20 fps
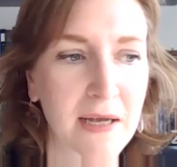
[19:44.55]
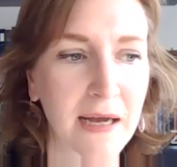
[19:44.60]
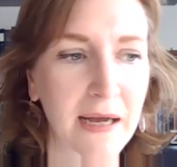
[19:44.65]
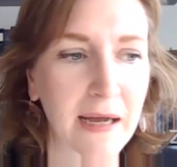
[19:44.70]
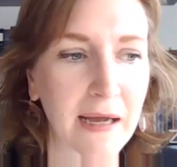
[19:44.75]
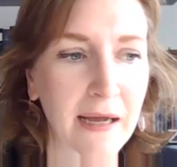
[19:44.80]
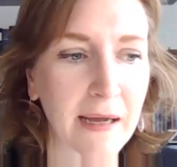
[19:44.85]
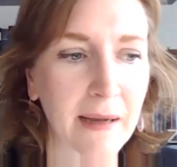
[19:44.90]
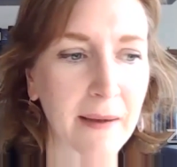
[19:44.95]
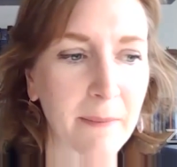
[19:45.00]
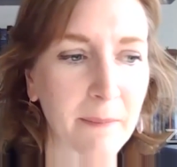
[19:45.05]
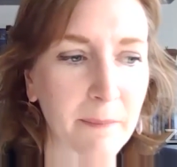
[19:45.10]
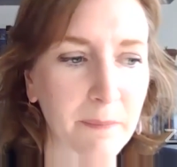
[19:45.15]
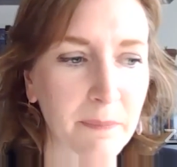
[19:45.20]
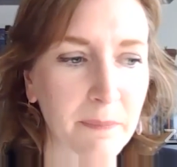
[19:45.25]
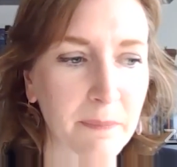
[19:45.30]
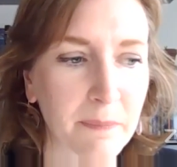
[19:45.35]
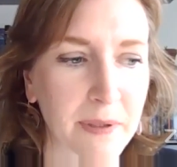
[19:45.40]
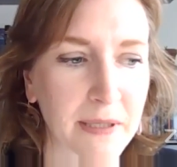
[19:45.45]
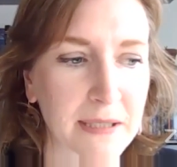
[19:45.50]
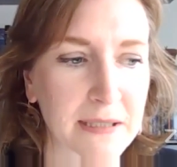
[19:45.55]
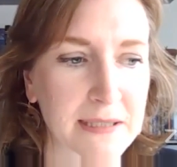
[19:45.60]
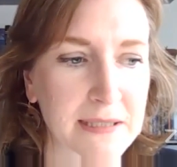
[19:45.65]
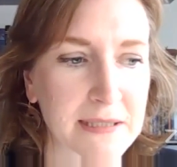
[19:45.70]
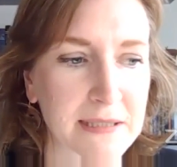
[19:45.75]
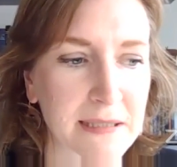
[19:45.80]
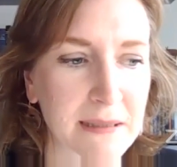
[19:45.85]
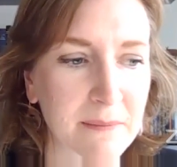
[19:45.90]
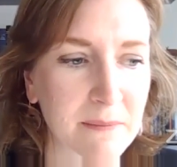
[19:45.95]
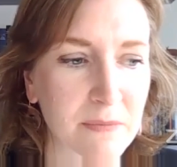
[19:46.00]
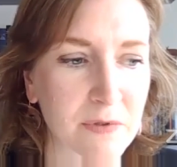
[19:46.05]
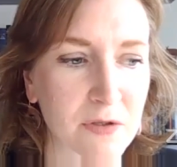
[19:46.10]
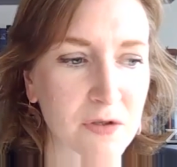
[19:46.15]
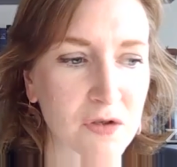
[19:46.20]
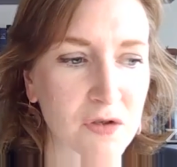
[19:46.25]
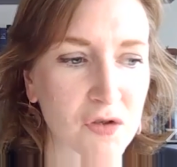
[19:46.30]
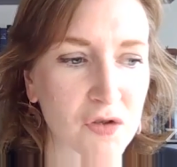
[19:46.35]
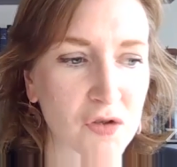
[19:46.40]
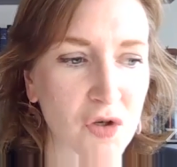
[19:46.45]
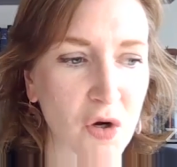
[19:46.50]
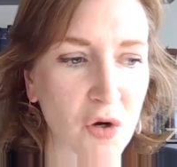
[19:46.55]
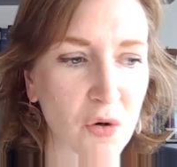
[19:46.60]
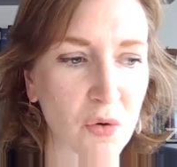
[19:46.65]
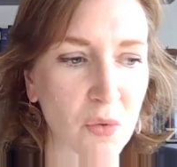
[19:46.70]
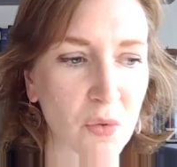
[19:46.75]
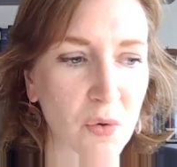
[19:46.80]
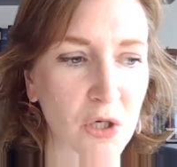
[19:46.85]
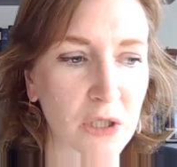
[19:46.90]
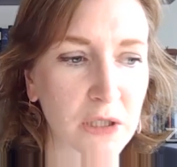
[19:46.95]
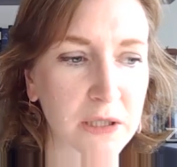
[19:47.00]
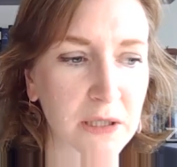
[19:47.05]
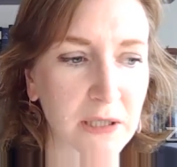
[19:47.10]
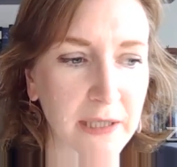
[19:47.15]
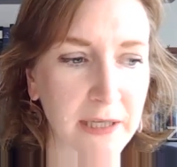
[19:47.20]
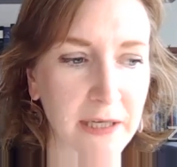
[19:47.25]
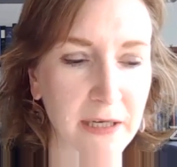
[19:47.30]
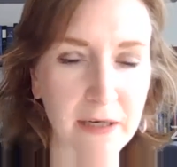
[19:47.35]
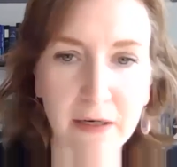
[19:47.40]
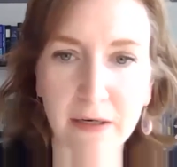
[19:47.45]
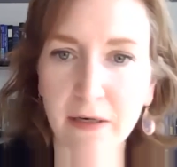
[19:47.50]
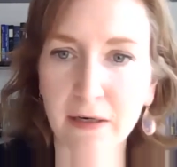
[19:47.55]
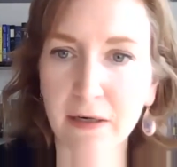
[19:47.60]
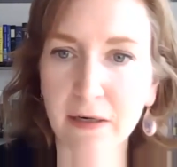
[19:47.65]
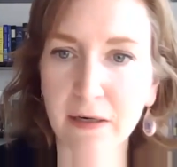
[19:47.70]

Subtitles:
But it seemed so clear